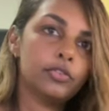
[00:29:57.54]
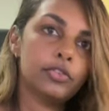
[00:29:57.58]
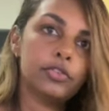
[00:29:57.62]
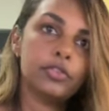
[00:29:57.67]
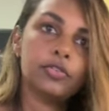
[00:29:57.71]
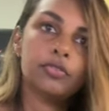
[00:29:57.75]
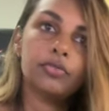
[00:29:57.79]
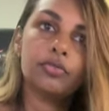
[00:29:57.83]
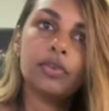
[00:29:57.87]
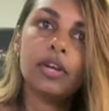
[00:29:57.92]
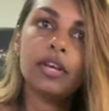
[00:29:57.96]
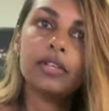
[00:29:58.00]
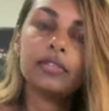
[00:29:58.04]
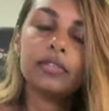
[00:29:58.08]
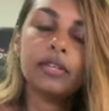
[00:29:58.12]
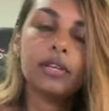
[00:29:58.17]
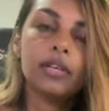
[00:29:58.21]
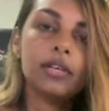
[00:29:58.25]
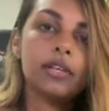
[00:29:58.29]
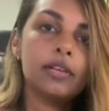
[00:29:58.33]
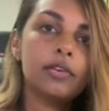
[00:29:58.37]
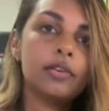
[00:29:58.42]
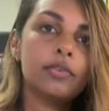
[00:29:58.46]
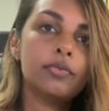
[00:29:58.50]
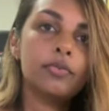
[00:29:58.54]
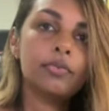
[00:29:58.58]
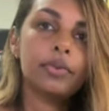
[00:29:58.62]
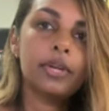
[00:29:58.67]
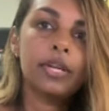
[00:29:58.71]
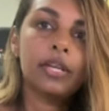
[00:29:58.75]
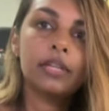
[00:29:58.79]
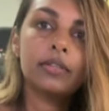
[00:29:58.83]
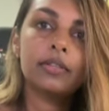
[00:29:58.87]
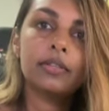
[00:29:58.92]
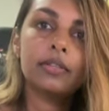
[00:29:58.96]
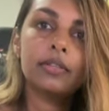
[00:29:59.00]
just Resin,
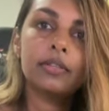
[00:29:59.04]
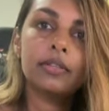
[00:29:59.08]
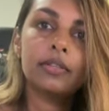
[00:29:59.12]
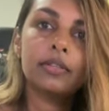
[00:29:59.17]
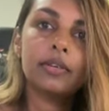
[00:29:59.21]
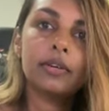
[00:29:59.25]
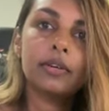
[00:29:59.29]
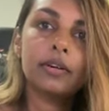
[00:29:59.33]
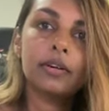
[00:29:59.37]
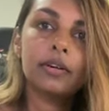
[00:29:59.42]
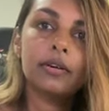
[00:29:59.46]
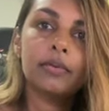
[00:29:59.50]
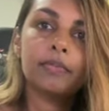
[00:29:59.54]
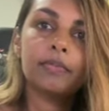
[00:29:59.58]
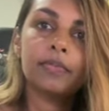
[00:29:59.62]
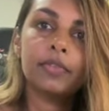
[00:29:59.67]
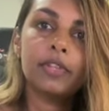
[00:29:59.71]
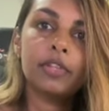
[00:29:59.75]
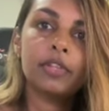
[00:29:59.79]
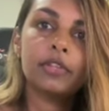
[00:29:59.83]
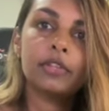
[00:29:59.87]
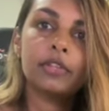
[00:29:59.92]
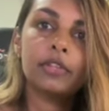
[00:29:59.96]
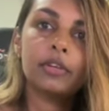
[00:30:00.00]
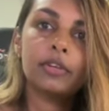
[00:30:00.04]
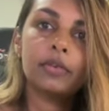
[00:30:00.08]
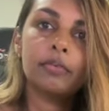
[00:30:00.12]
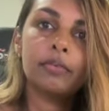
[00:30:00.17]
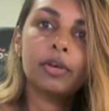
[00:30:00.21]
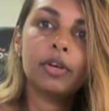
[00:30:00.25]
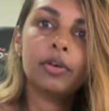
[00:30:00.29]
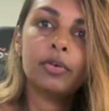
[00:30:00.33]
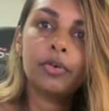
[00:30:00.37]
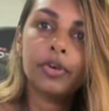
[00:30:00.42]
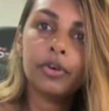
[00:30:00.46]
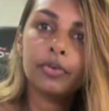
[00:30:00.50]
REIT,
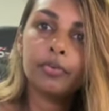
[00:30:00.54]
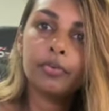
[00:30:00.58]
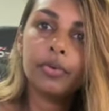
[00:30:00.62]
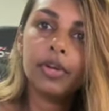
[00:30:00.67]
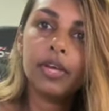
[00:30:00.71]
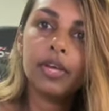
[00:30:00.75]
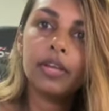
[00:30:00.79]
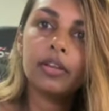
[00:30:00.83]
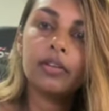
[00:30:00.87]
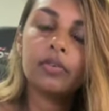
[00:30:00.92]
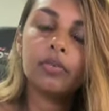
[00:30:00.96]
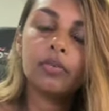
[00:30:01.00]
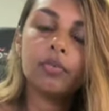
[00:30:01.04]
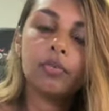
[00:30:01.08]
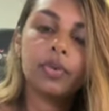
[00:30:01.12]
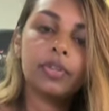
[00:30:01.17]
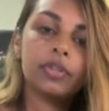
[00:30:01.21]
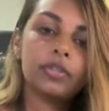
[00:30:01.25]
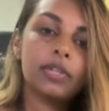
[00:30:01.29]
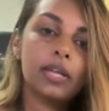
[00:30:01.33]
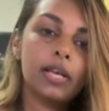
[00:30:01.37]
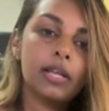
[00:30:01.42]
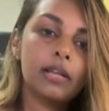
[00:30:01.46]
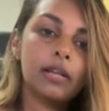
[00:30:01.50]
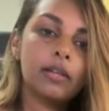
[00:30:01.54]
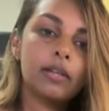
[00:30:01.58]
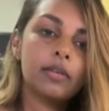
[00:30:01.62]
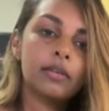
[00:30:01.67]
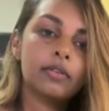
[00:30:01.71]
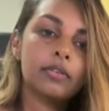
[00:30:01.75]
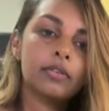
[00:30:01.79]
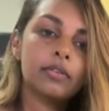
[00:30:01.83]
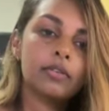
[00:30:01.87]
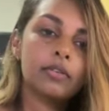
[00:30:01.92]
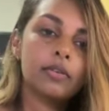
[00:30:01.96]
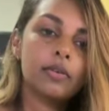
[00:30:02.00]
the Bitcoin REIT with
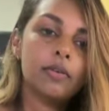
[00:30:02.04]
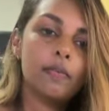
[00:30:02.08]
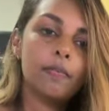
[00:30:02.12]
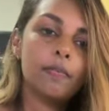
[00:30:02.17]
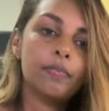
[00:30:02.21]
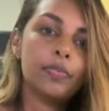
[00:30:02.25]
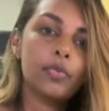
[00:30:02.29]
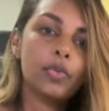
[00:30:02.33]
Daedalus,